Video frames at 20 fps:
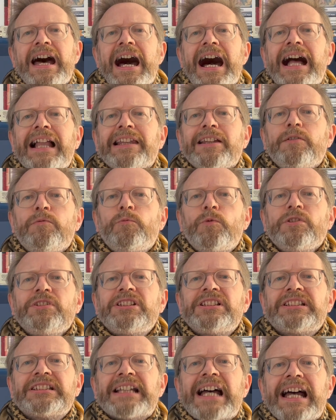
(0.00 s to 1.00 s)
Alan once
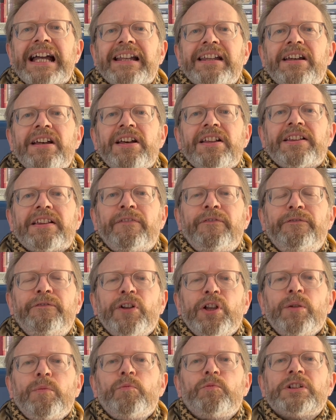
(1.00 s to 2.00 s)
said the
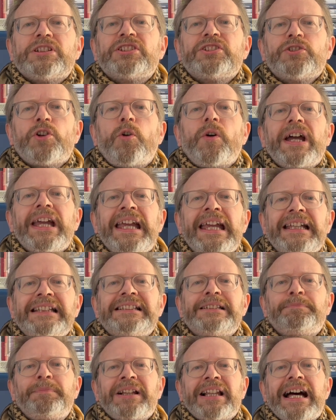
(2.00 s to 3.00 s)
film was not
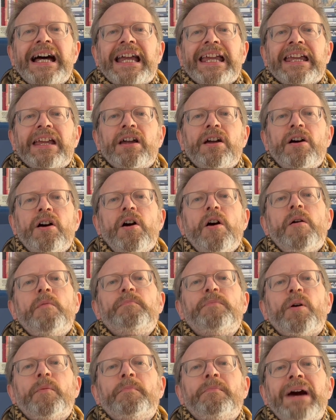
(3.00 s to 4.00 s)
his play,
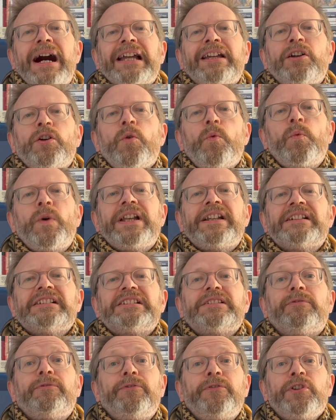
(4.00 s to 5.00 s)
but Michael Winner's
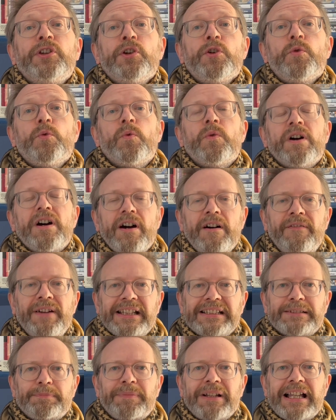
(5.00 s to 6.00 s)
view of
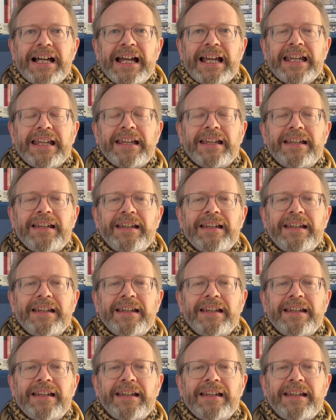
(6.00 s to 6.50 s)
his play,